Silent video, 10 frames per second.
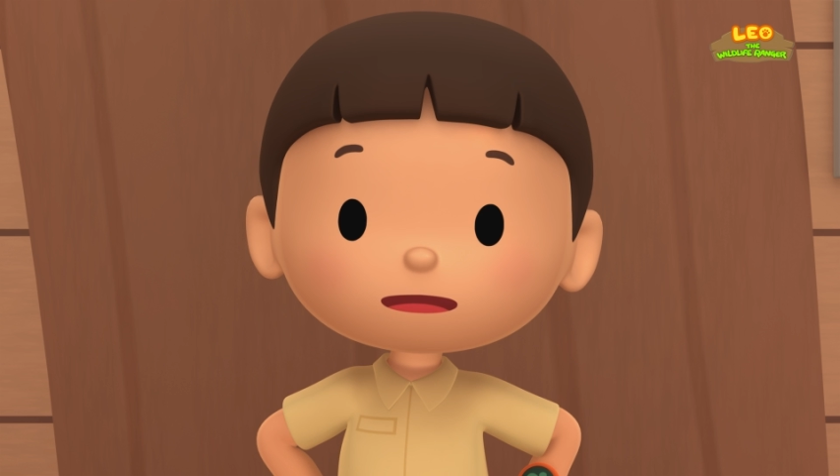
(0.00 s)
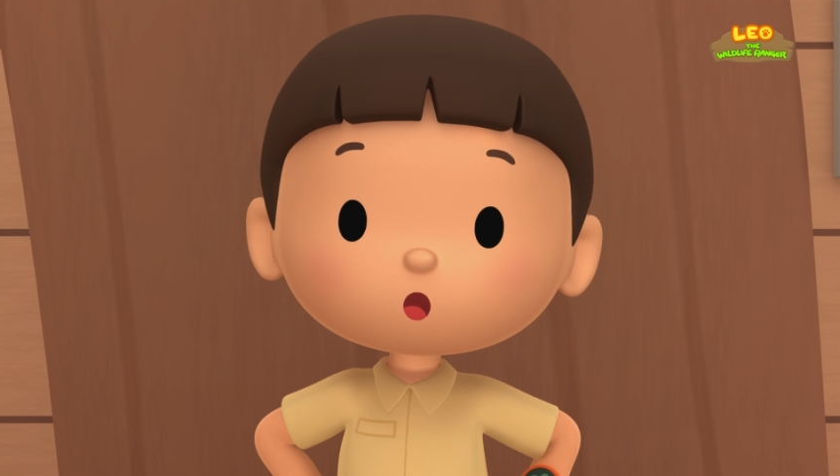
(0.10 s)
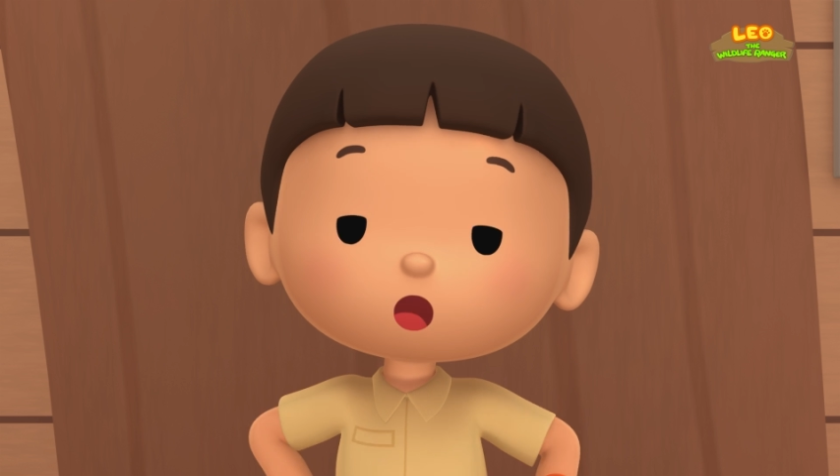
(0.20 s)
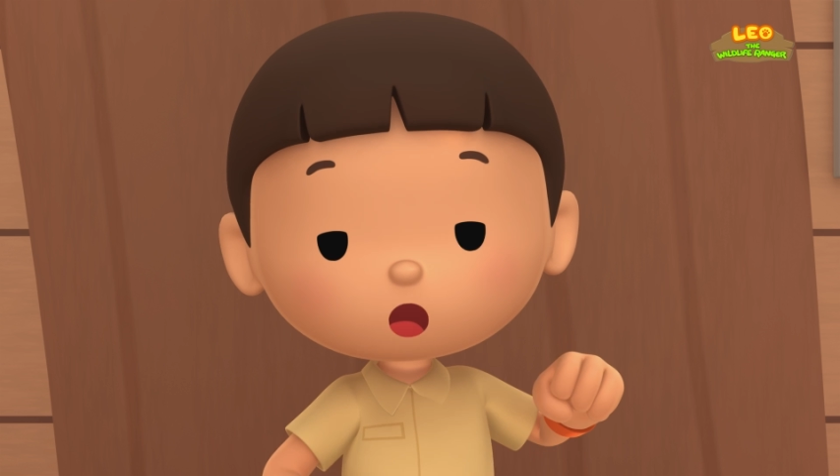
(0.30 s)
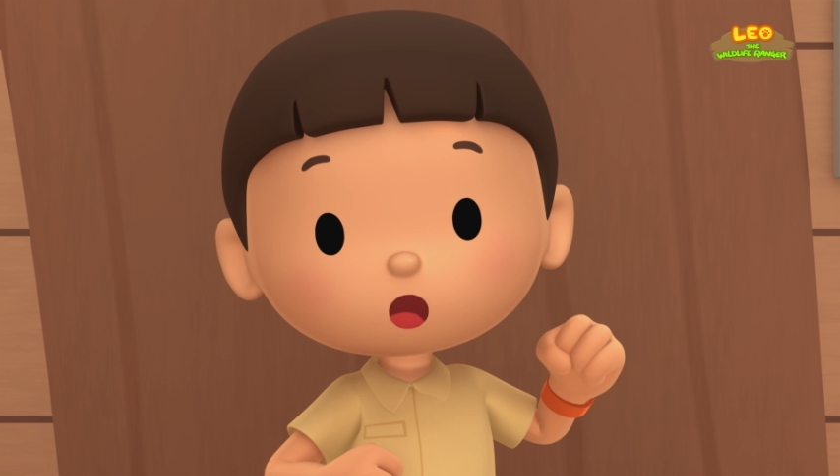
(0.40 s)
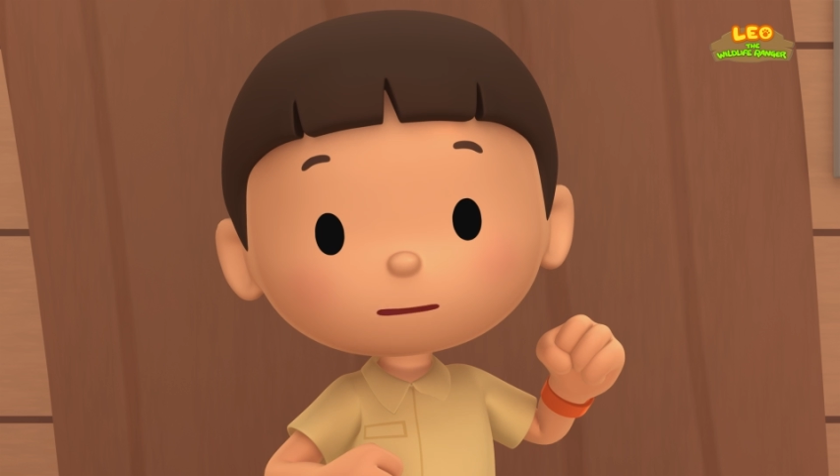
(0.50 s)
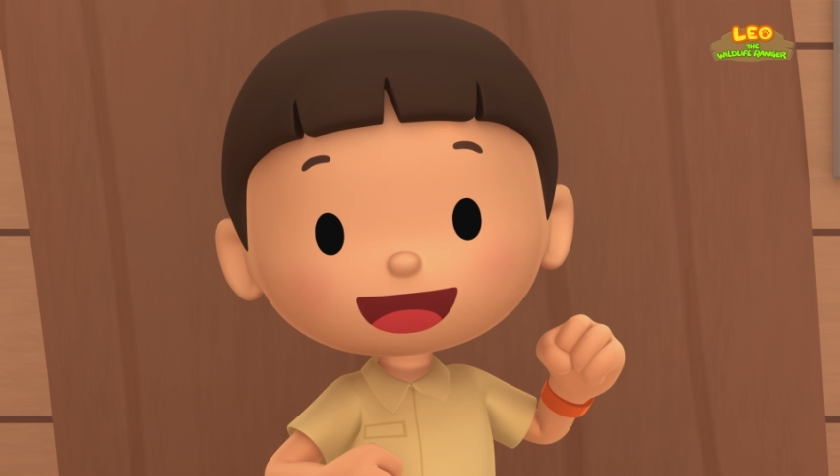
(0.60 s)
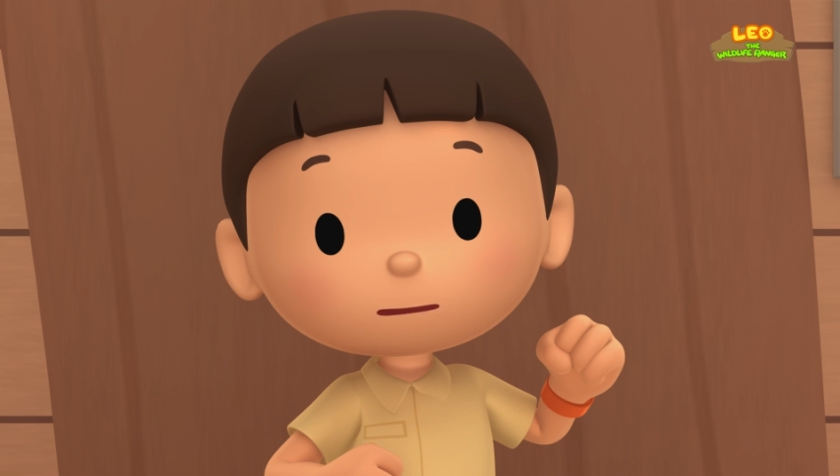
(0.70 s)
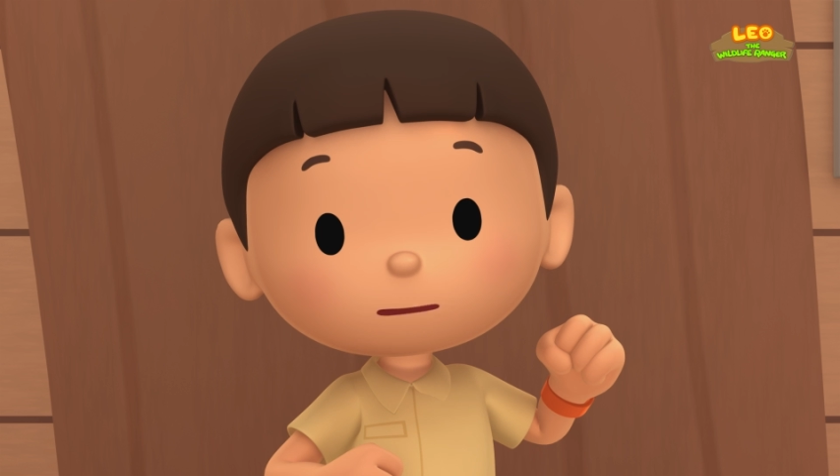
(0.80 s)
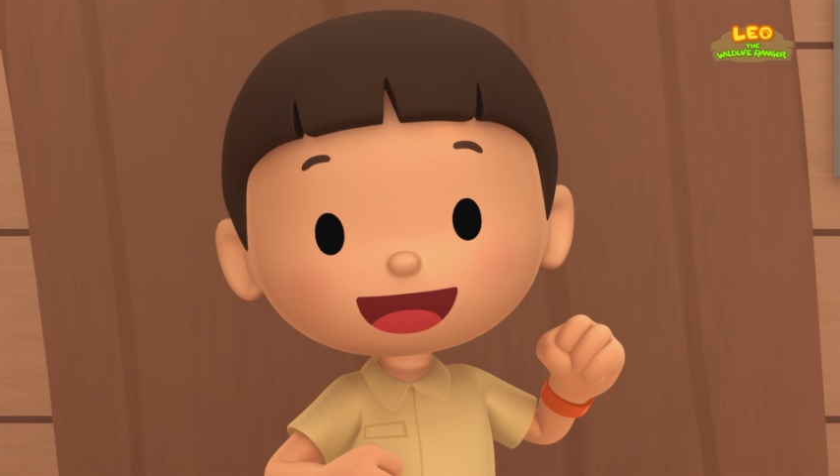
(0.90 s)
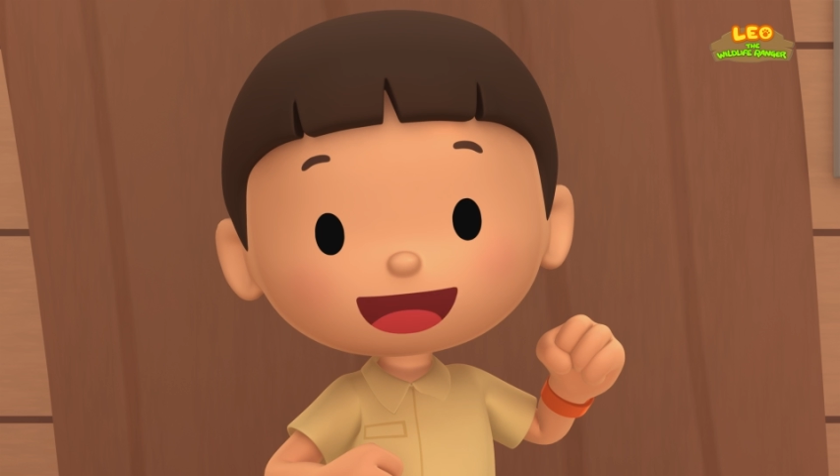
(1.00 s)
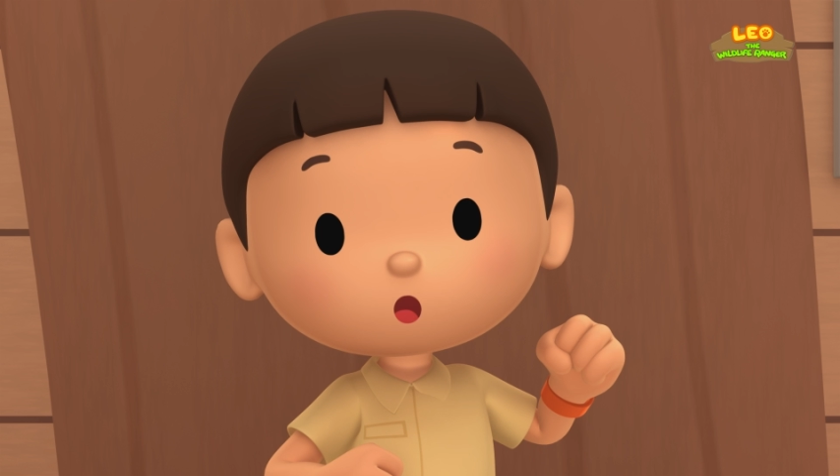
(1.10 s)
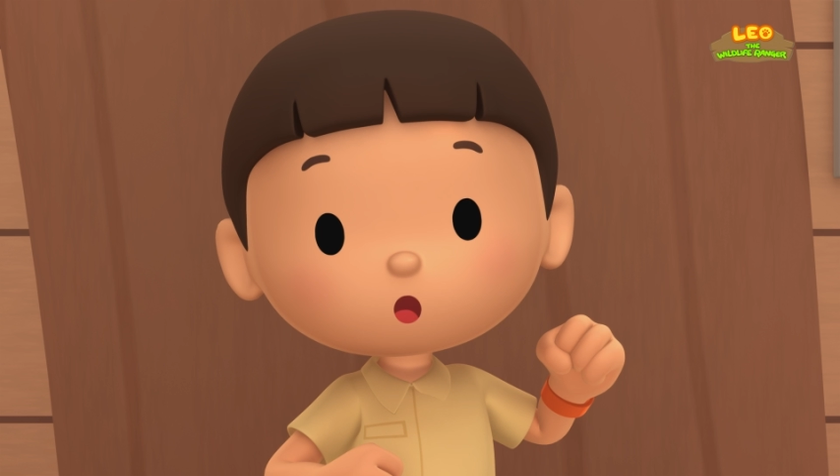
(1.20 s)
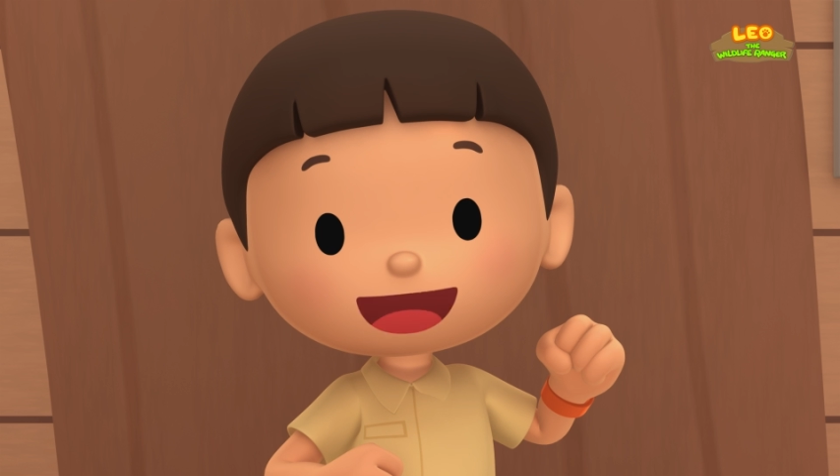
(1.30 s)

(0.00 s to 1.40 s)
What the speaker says: We should bring it back to its